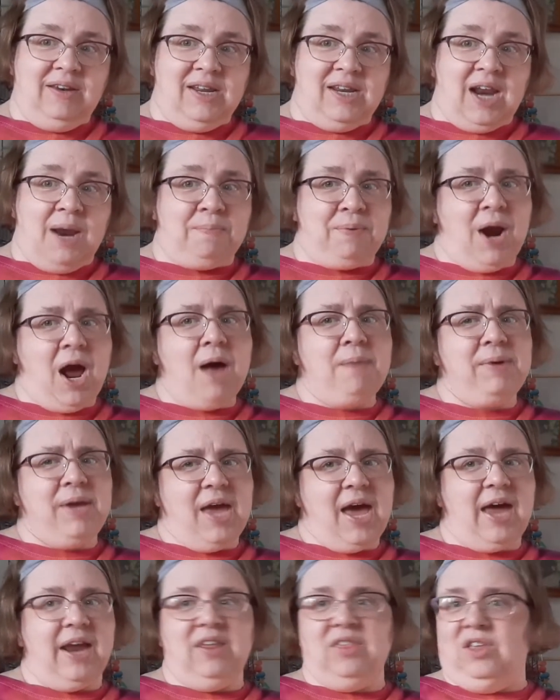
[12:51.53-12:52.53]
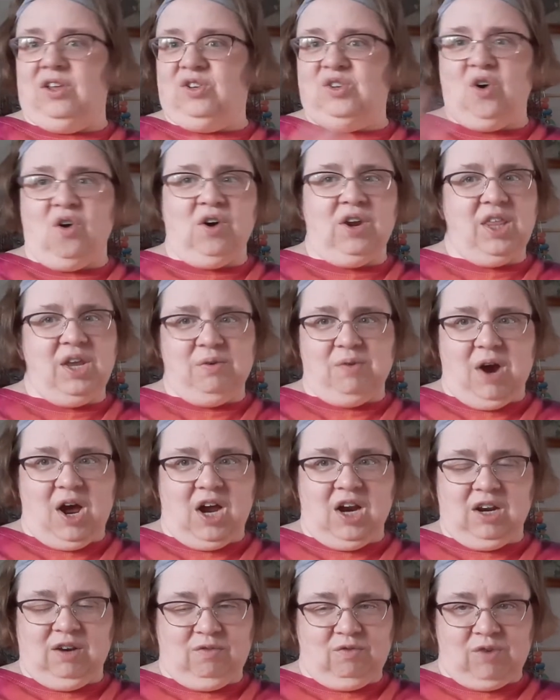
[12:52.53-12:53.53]
and I probably had it in the totally
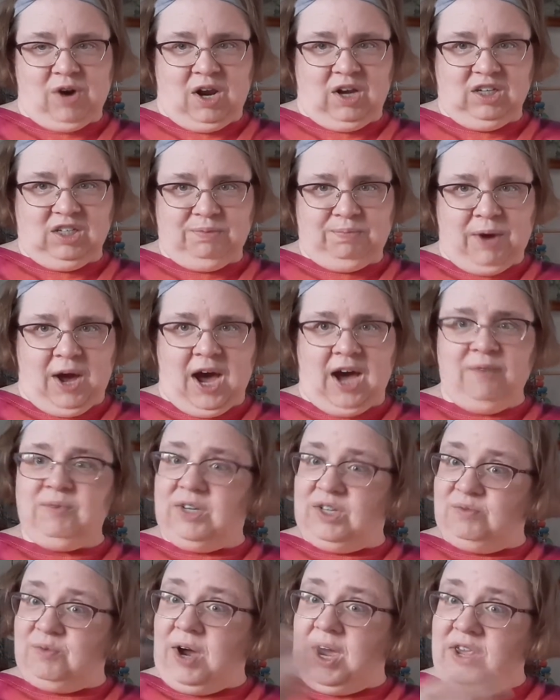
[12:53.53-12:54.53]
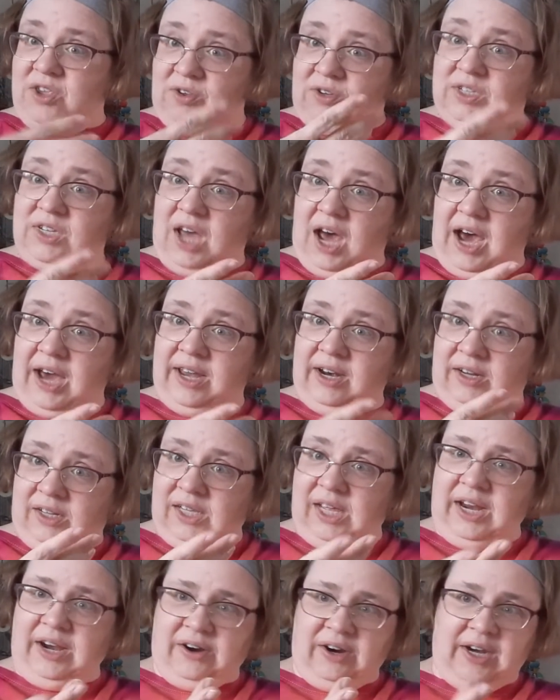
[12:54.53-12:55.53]
wrong spot, which is why you saw it
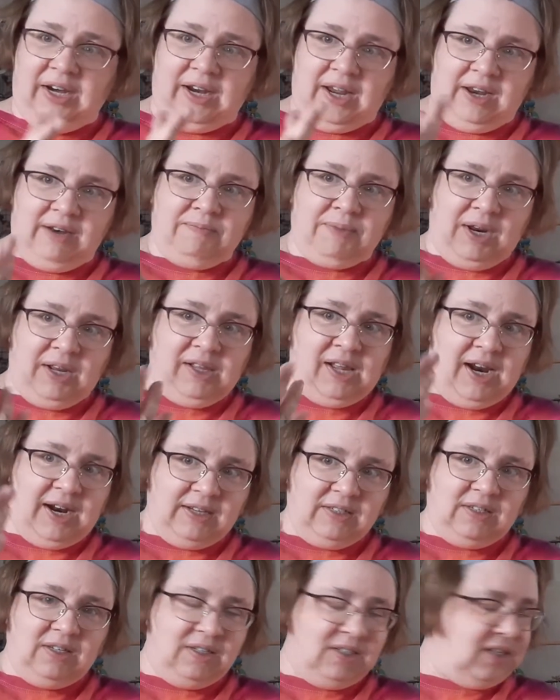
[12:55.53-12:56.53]
glaring in my glasses